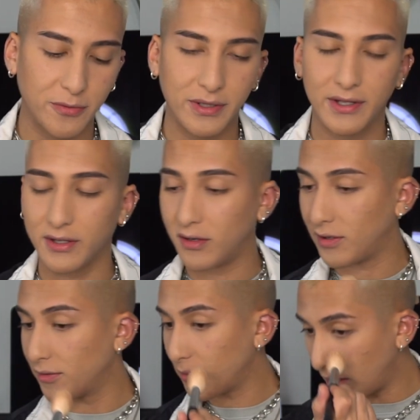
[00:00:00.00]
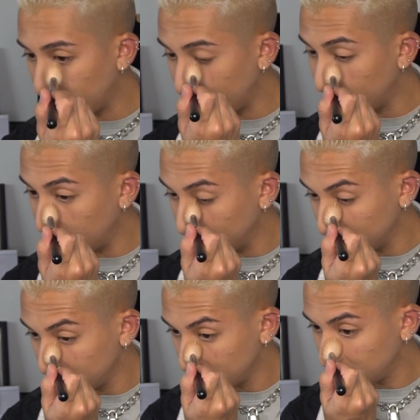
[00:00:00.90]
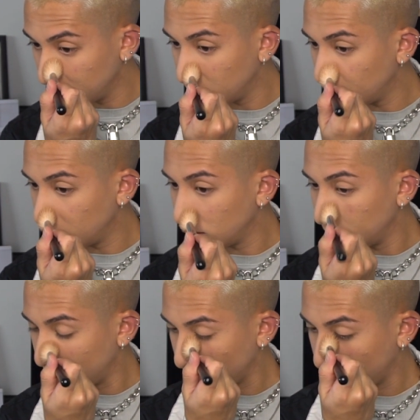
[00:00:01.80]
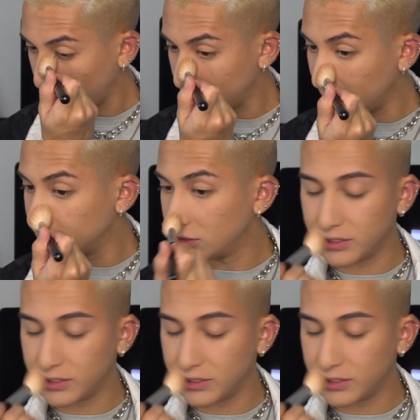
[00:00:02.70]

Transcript: bit like all around my nose, because that's